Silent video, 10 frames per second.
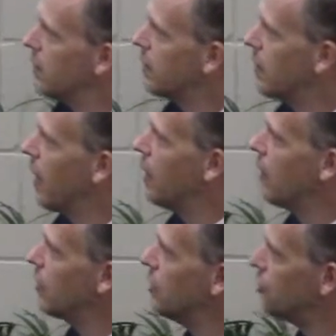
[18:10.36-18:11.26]
the King
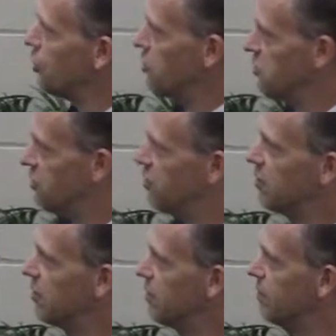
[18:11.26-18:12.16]
of the Jews.
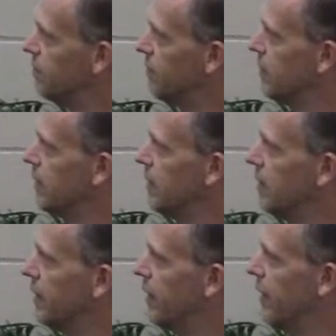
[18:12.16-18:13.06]

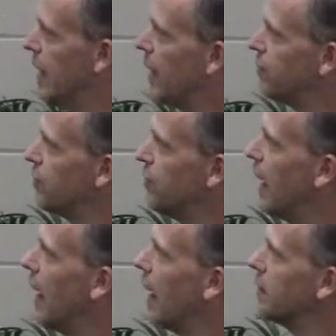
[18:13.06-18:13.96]
And after
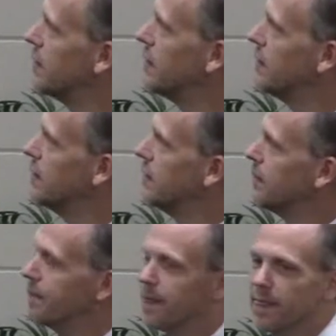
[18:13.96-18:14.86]
that,
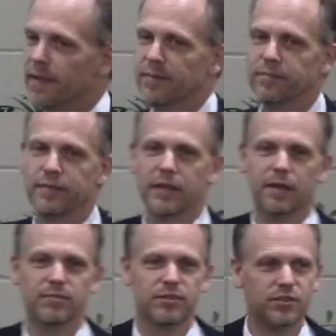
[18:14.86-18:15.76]
it
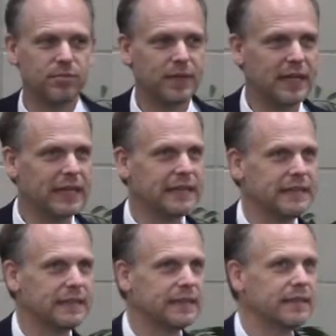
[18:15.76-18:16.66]
becomes a
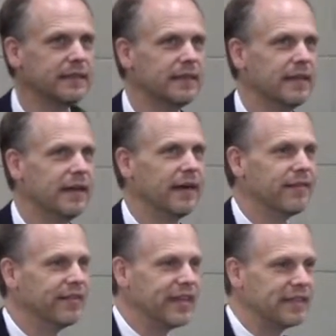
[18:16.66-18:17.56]
spitting.
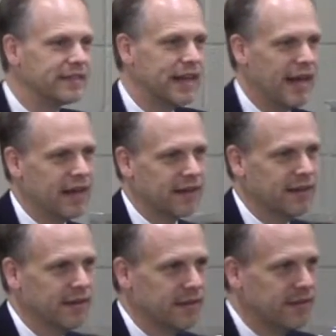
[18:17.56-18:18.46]
And then they take
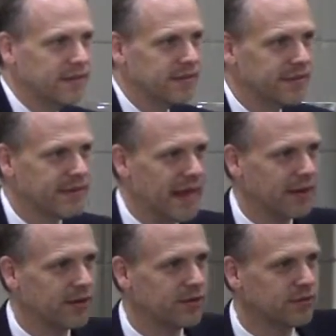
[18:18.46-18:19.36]

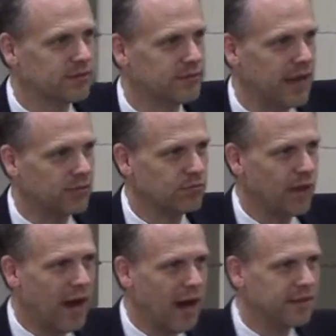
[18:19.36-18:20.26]
that
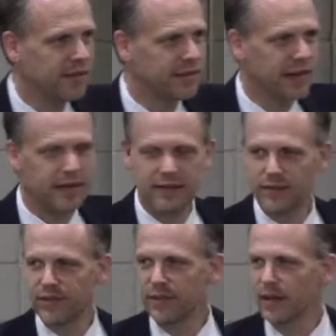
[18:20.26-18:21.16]
rod that they had
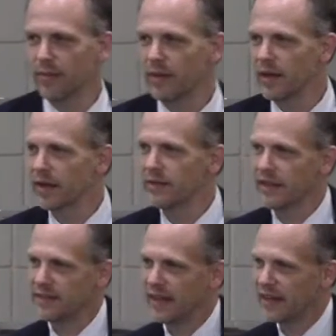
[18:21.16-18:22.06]
given him,
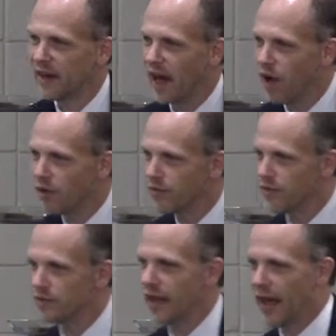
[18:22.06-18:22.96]
they take it out of
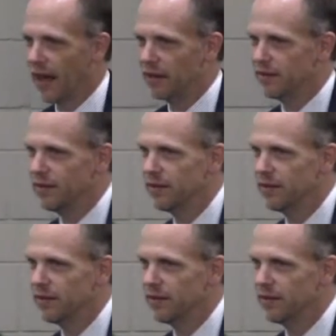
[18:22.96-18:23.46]
his hand,